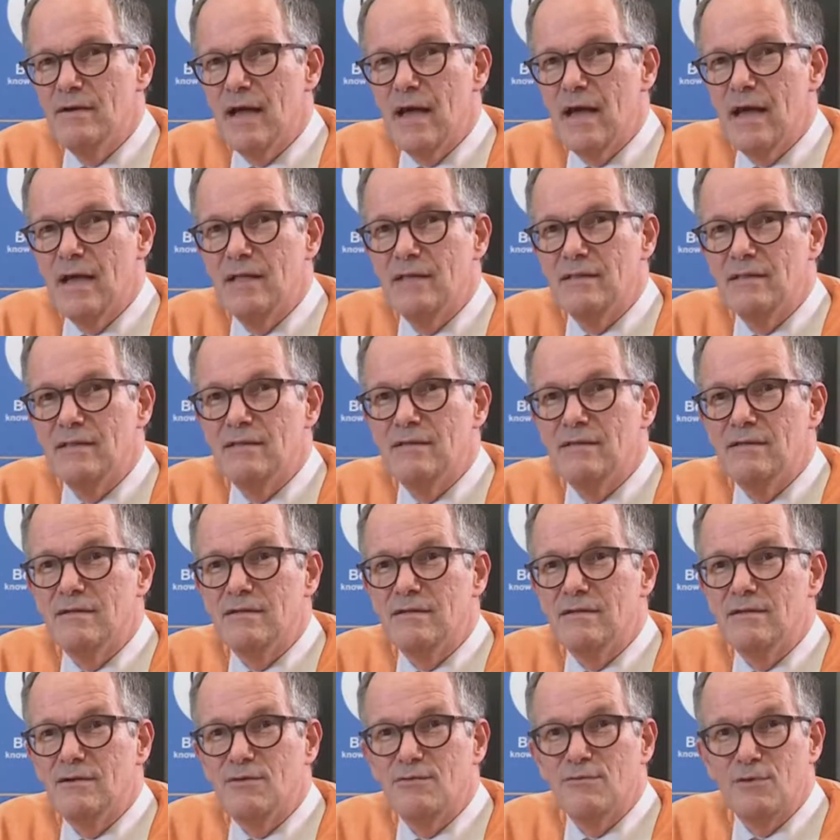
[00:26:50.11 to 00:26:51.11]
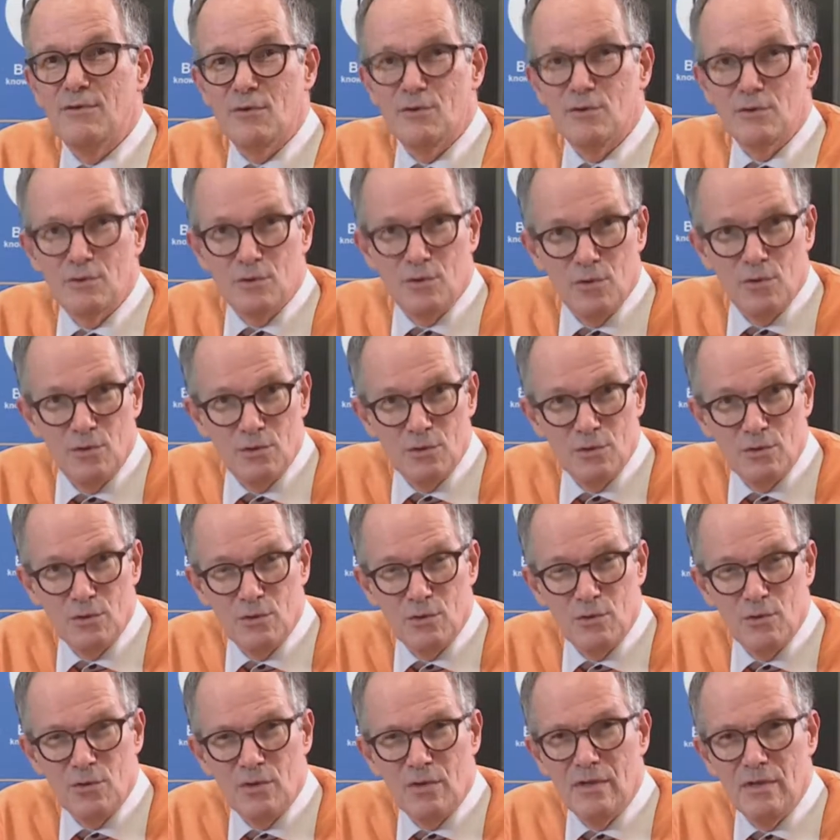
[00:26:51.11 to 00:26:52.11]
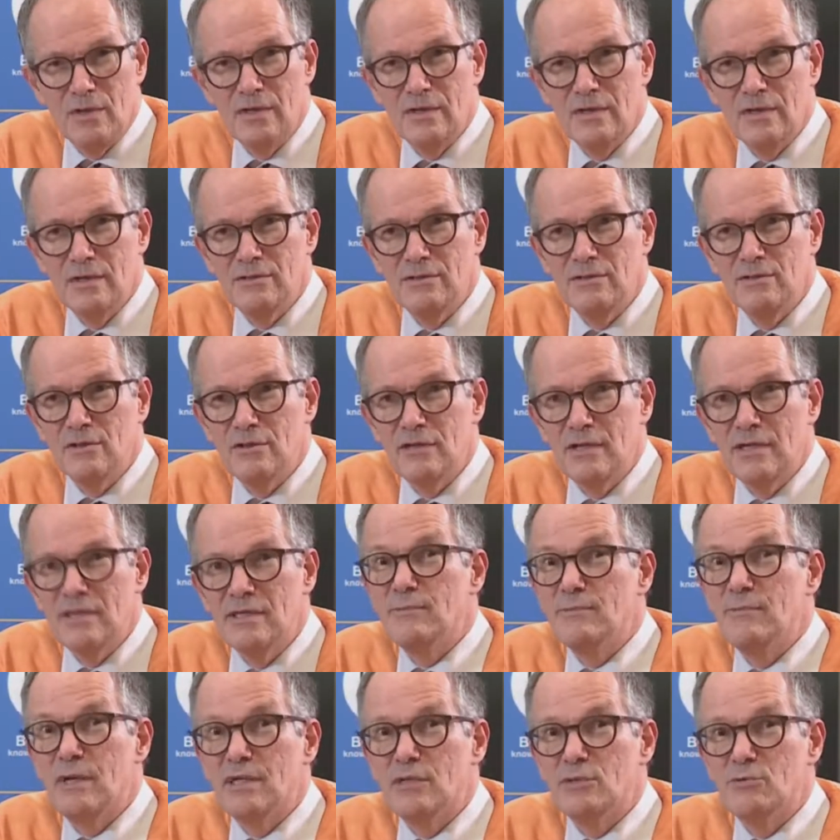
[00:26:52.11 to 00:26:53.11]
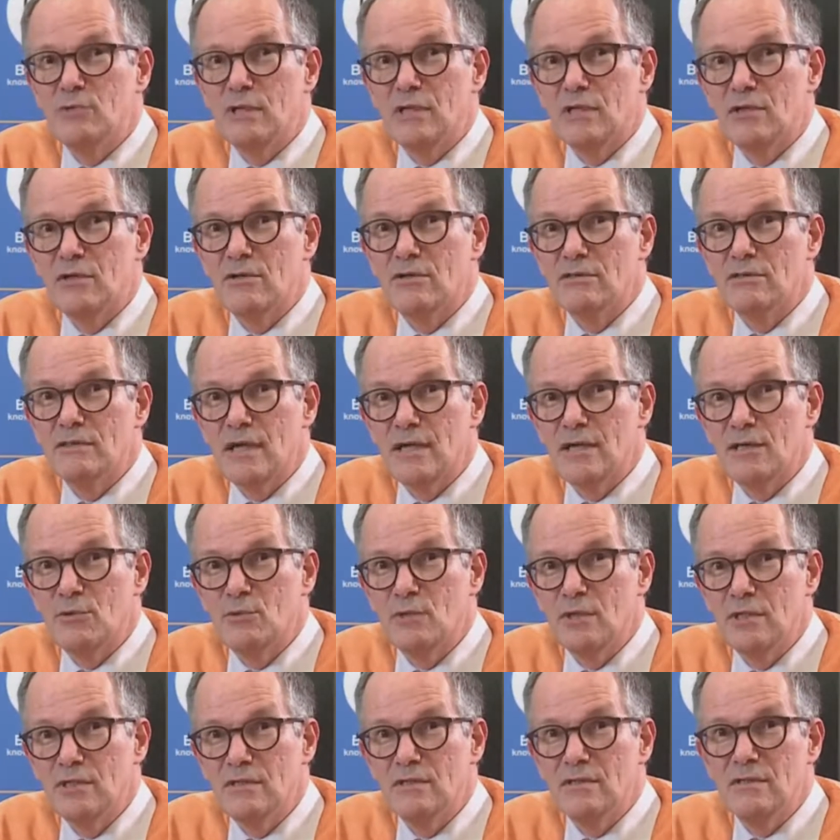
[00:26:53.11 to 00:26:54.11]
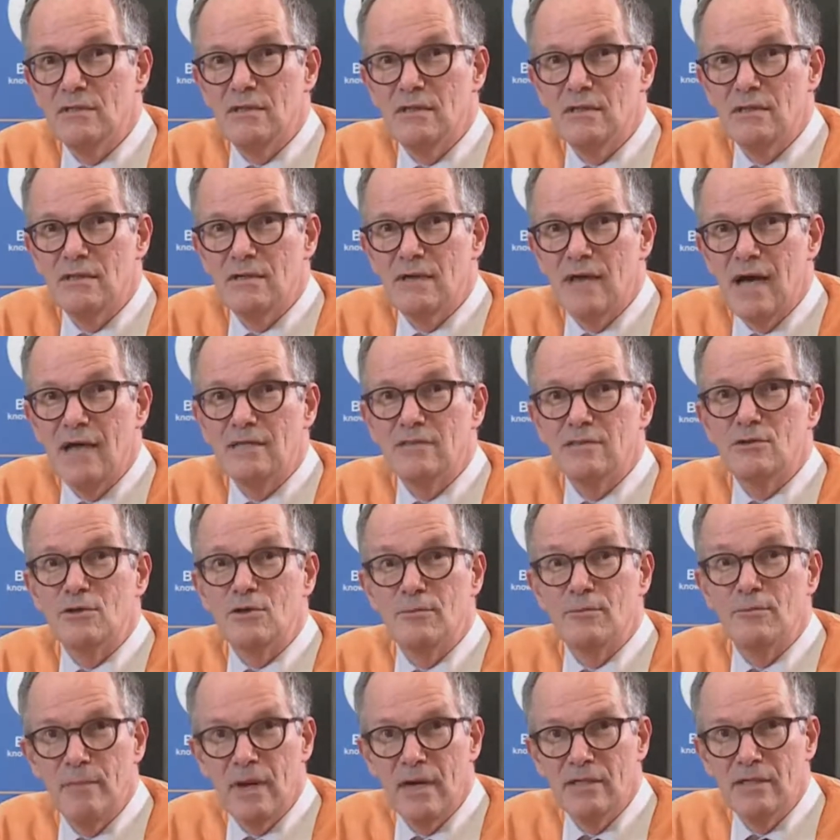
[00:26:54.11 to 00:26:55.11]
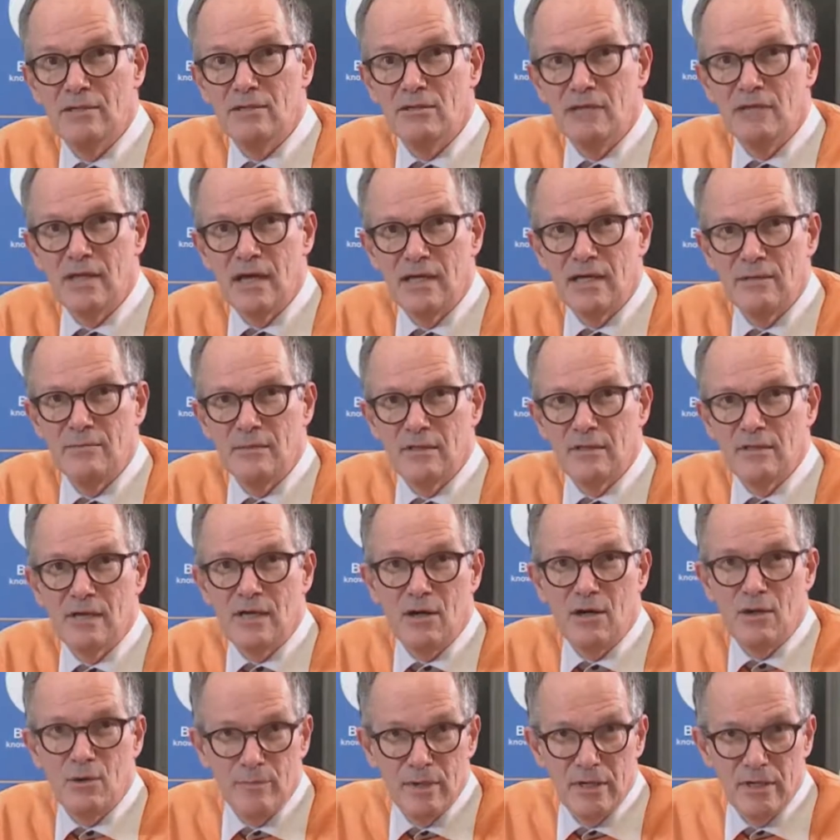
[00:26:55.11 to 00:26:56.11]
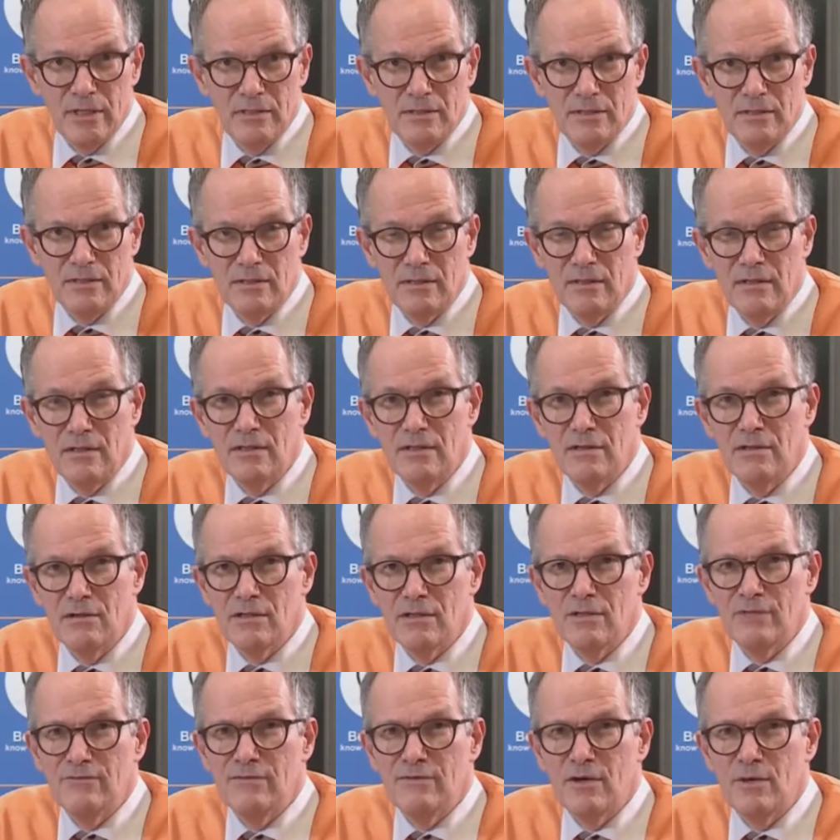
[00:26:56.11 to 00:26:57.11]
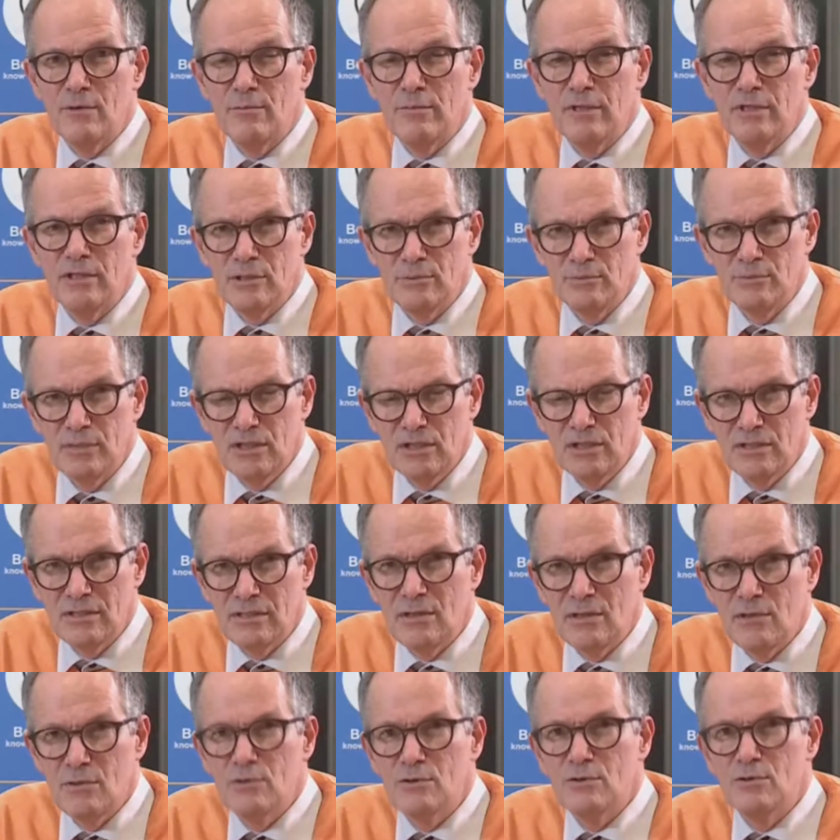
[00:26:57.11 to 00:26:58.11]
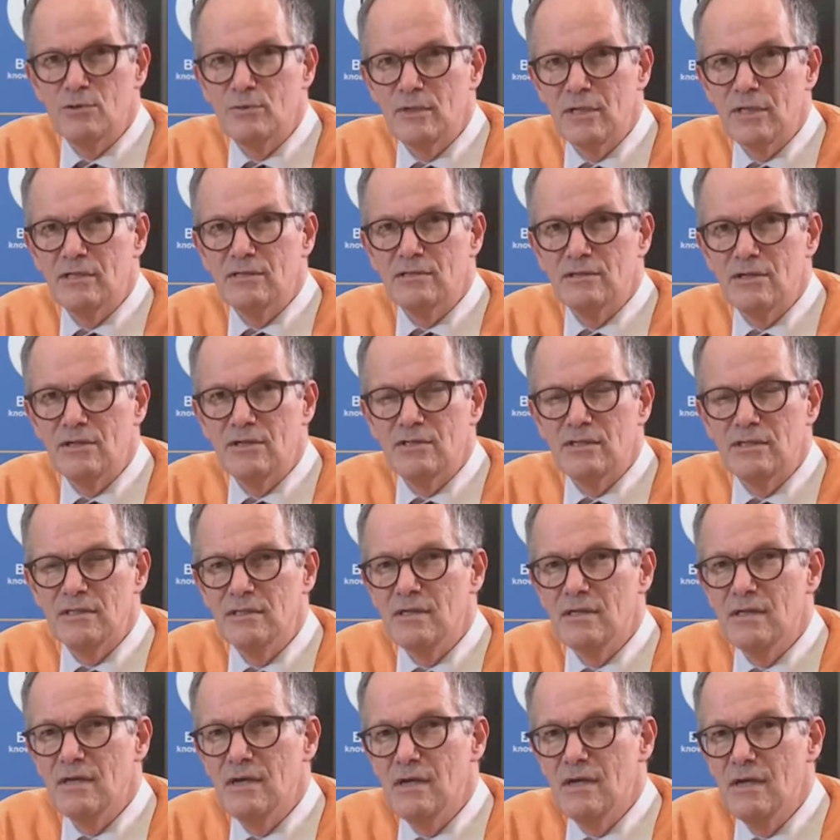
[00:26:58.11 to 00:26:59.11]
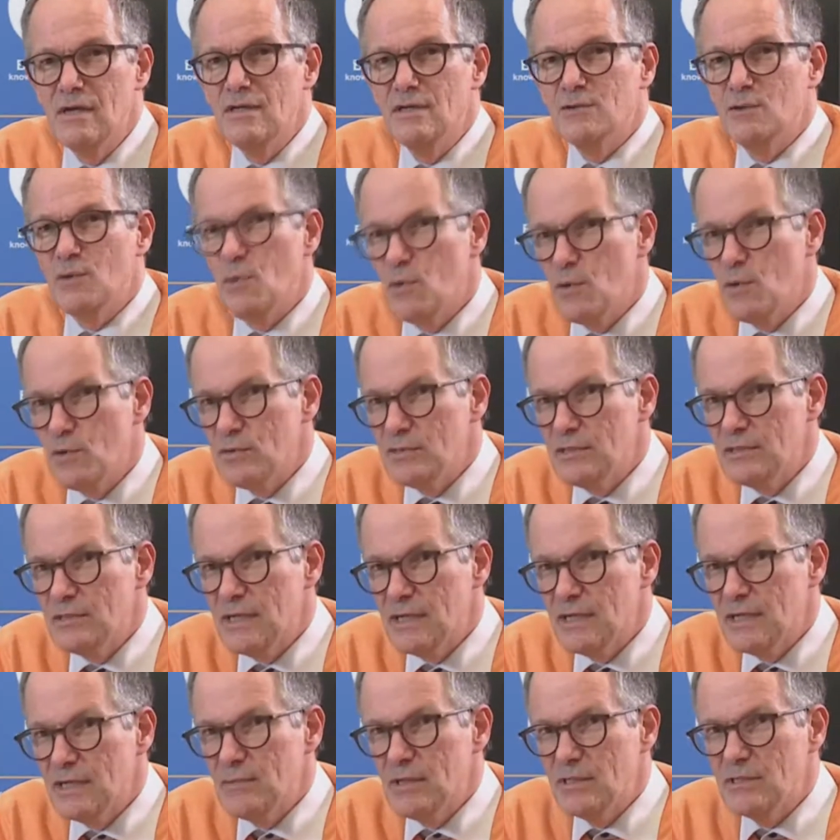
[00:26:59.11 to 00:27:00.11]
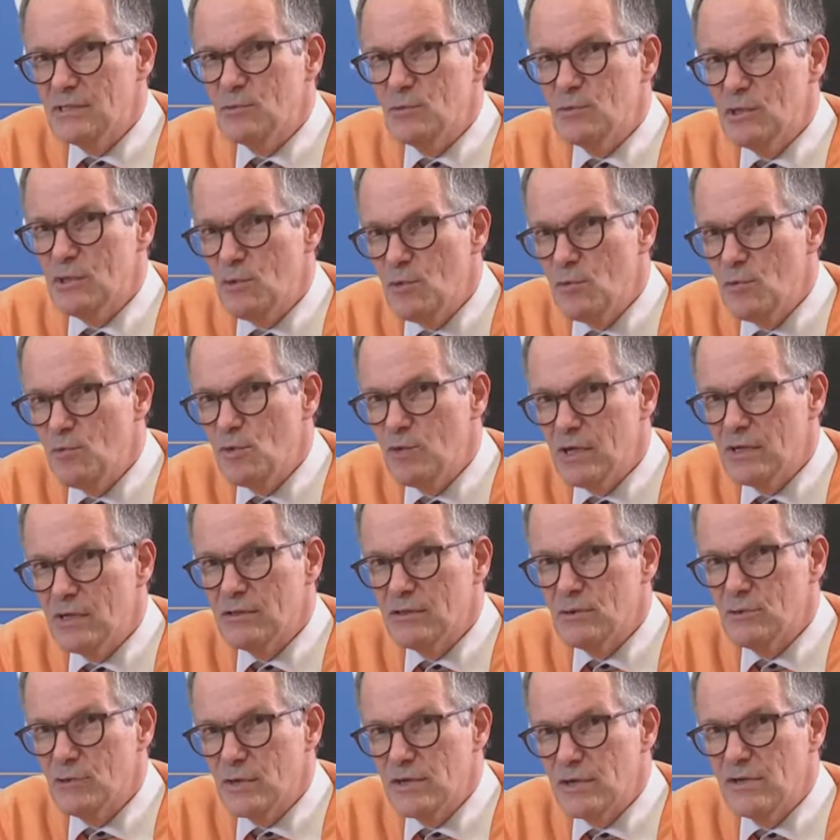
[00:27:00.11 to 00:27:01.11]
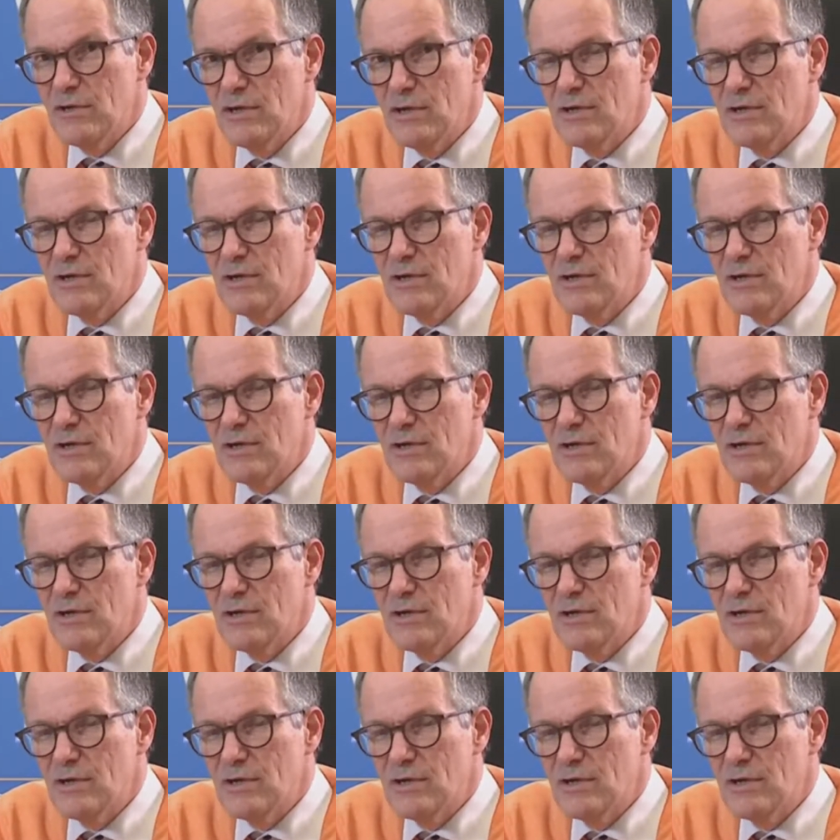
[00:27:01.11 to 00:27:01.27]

And of course also the other animals we're in contact with as companion animals, our pets. A lot of our pet species are also being studied. So all these animals with whom we are in regular